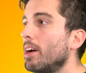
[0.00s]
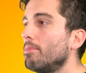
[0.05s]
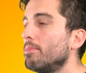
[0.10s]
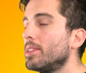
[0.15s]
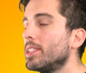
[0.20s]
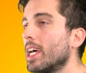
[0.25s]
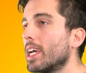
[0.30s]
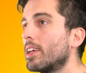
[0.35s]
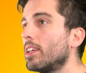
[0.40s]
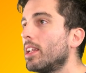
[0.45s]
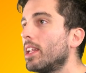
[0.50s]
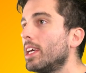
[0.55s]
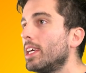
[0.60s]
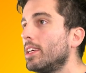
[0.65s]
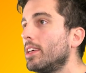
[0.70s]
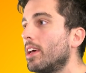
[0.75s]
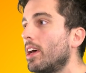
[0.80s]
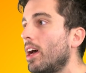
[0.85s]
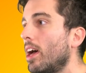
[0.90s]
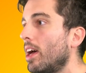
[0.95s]

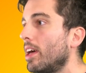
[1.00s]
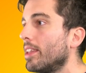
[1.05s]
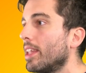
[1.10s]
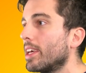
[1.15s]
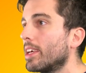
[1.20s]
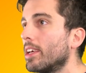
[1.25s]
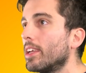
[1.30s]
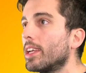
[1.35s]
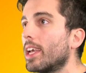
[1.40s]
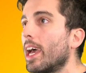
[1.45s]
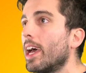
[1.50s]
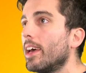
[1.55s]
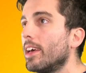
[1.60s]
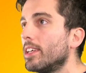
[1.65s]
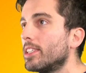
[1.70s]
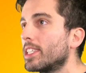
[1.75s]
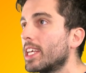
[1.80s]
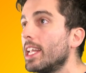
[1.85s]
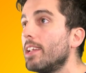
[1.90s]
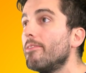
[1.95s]
Secondly, they can get
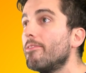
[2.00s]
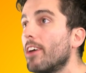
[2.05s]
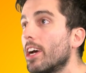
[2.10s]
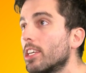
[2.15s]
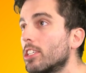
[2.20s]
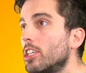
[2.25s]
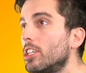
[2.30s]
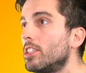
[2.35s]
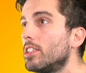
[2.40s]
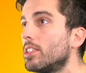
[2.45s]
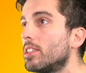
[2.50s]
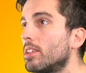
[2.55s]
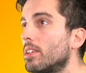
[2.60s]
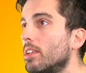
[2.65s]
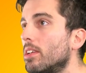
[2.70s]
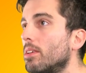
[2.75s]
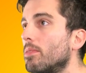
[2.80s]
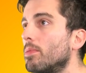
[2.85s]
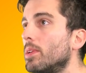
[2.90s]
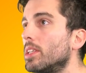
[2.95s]
skin infections,
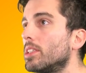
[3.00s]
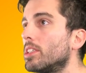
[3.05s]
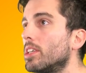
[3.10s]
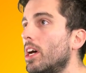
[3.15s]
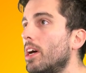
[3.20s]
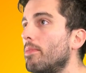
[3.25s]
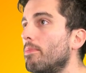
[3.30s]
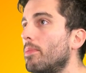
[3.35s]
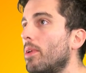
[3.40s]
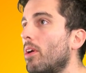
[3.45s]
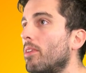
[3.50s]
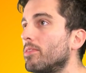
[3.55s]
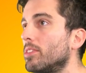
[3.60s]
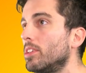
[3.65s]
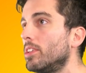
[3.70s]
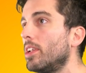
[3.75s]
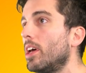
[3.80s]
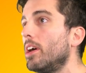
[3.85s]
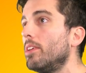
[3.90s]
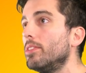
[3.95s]
which
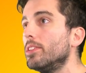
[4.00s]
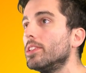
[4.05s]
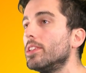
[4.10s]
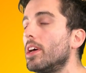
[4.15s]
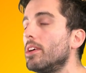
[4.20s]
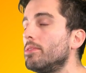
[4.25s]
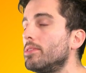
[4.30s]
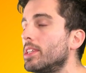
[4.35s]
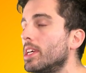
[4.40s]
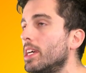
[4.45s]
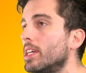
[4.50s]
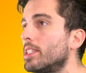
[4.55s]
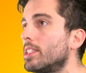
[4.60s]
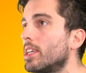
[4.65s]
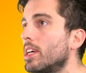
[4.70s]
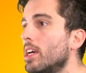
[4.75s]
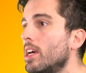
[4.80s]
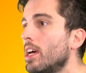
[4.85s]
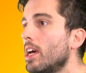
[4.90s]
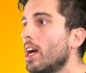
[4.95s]
often known as otitis.
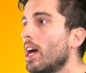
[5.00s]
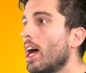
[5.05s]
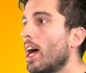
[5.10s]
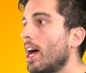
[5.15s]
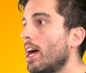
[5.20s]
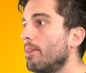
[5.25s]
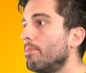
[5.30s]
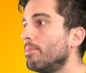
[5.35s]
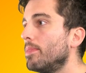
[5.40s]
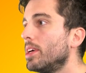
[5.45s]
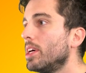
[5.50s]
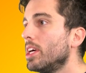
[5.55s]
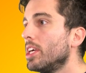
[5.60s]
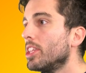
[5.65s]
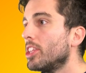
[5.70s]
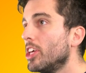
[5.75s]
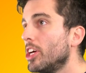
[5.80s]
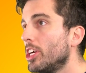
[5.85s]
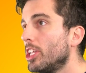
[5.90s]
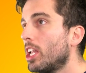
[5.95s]

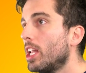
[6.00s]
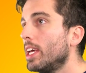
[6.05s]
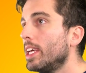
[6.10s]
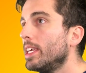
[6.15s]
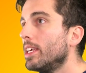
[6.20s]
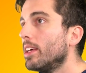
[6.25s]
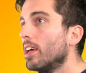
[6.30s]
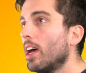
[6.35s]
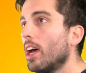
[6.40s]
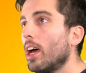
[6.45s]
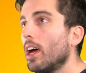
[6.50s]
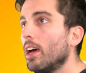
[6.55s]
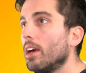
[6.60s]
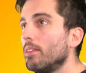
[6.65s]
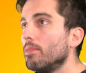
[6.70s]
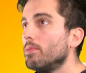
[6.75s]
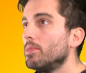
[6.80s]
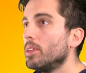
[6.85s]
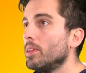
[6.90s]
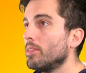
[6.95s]
Thirdly,
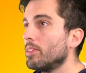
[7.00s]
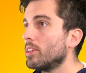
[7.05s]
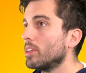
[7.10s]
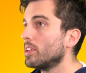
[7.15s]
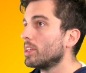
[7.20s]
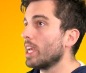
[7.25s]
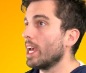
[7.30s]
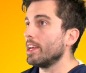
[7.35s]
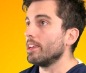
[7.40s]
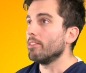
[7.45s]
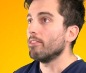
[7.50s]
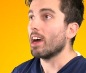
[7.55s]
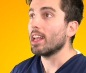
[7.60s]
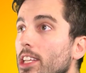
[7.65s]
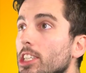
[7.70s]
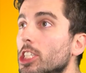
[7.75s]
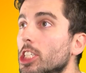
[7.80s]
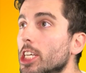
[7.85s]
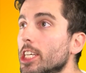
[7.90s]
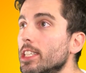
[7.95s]
you get your
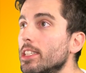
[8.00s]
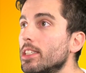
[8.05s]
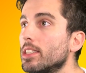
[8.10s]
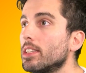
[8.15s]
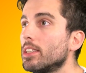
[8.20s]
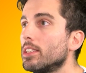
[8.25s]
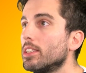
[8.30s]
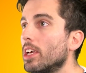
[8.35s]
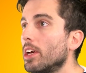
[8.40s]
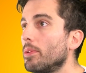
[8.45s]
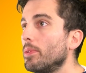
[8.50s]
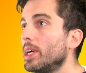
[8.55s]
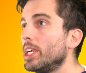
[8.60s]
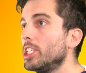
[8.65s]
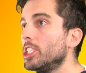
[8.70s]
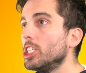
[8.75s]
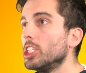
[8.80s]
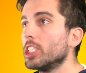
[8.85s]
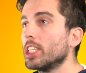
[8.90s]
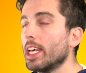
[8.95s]
allergies, so
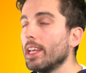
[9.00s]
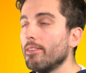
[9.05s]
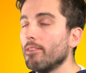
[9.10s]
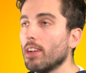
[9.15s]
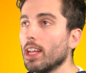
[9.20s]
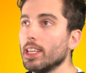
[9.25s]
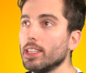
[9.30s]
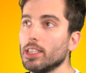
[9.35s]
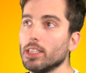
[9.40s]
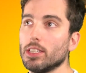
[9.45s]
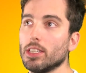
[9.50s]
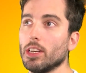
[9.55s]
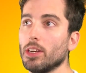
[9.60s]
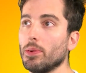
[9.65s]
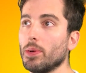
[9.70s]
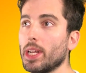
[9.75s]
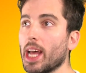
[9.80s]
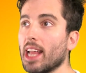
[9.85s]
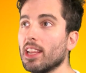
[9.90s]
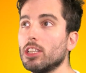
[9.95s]
itchy skin related to
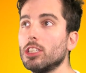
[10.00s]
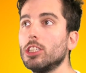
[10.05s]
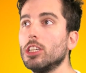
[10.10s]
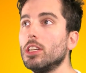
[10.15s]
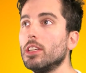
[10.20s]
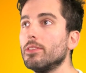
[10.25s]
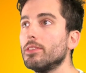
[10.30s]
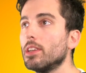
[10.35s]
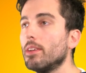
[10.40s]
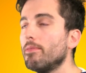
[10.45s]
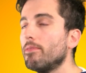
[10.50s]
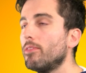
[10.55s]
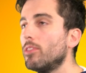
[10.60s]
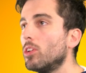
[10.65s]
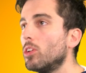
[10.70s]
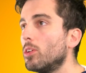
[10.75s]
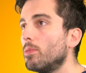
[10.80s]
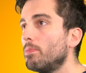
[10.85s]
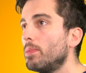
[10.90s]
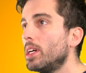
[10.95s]
an allergen of some
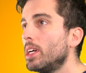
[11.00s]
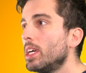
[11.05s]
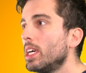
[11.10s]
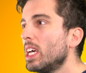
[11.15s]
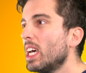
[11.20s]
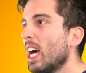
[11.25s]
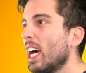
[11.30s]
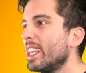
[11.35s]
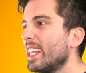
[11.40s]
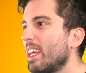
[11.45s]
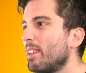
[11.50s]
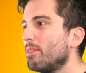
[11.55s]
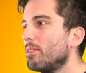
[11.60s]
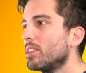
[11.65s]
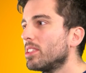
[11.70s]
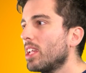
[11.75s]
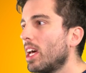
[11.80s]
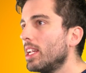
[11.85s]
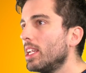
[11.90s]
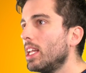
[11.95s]
form. And then
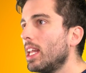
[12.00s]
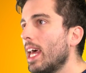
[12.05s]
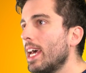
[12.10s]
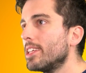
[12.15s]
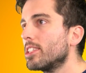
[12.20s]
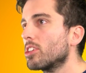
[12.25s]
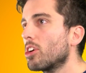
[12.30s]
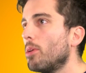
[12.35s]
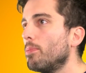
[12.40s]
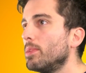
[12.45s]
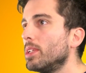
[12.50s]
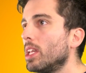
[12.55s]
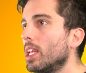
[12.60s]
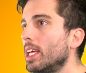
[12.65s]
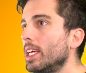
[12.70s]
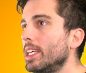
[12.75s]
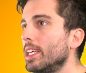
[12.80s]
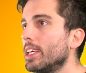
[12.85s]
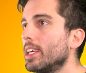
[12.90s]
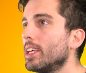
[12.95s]
slightly less
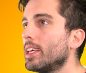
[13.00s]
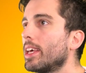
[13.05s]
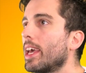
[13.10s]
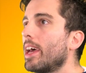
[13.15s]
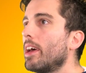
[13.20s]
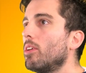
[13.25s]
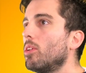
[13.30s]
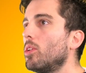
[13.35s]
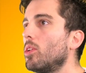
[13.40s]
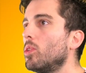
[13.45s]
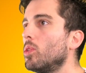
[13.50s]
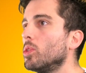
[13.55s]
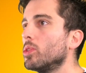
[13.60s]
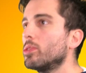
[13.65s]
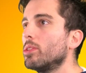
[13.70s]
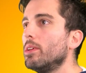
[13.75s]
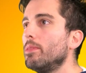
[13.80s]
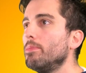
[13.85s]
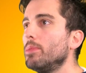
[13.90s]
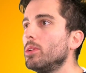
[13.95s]
commonly, you can get
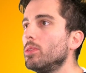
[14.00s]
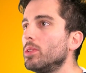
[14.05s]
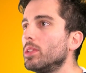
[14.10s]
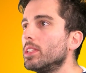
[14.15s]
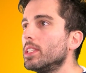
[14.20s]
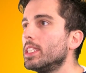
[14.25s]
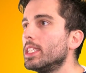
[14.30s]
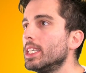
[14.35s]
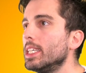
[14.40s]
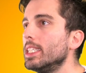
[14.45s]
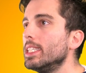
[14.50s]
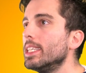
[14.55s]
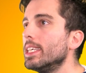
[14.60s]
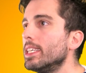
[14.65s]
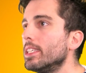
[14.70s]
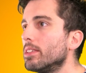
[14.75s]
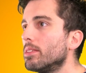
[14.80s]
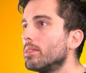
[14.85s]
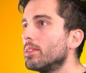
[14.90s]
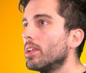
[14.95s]
autoimmune
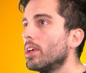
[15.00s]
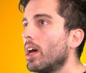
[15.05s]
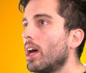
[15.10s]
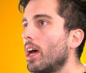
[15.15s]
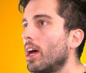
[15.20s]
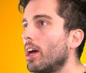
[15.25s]
diseases,